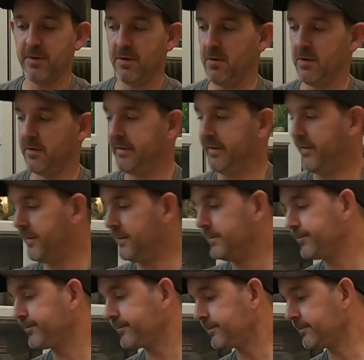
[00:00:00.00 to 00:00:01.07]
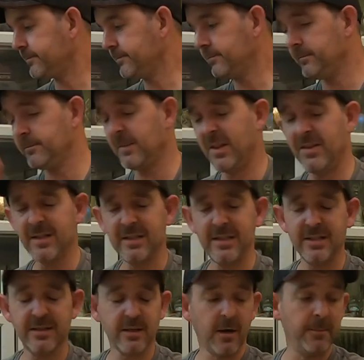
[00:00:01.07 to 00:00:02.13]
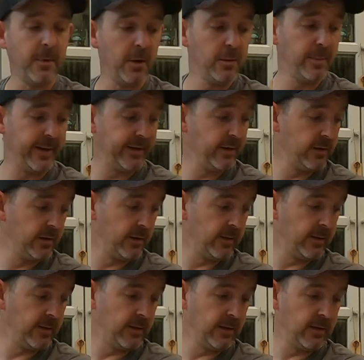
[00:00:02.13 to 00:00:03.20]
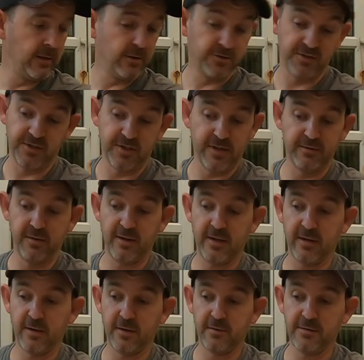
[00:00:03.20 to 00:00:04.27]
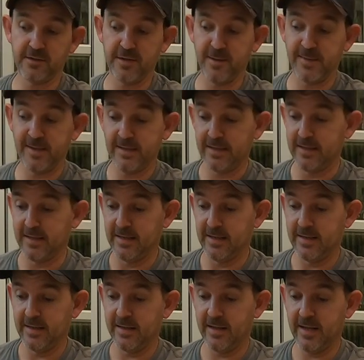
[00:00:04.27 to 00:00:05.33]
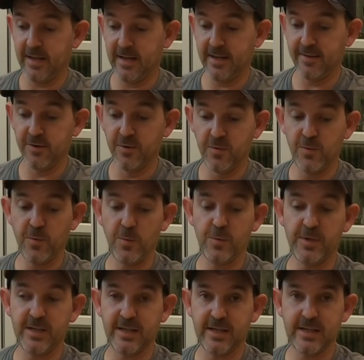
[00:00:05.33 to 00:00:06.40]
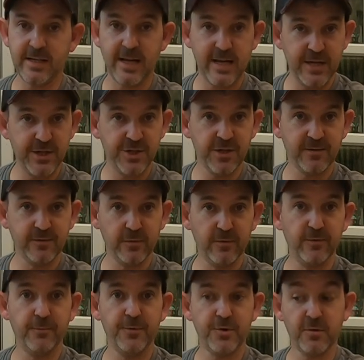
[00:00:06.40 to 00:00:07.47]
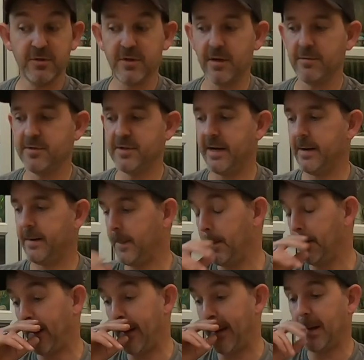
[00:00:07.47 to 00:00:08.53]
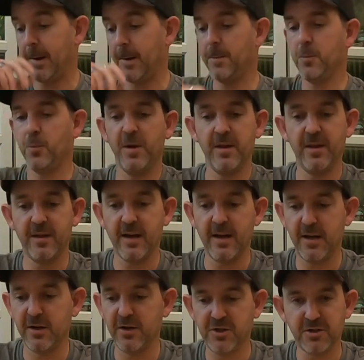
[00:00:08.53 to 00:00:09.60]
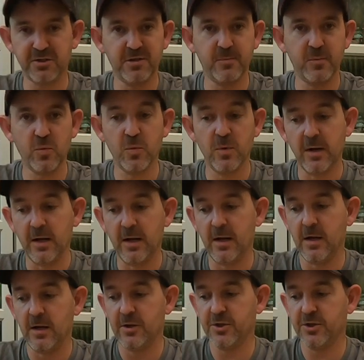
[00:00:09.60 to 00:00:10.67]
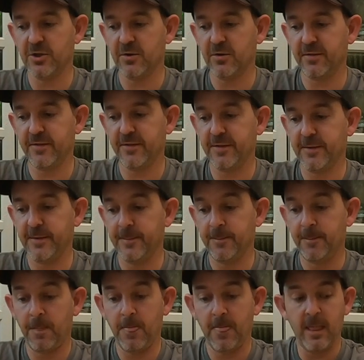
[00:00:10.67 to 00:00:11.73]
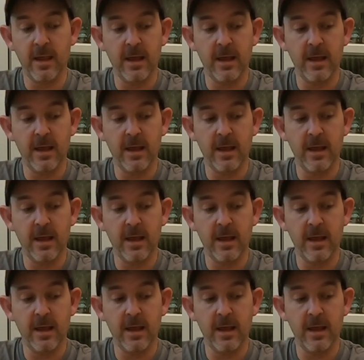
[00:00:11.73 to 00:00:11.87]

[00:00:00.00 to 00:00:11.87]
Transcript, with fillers: with you guys. This is, I'm hoping, because it's the only thing I know it's coming, the new T-Shovel from DrOtek, and with an adjustable shaft, and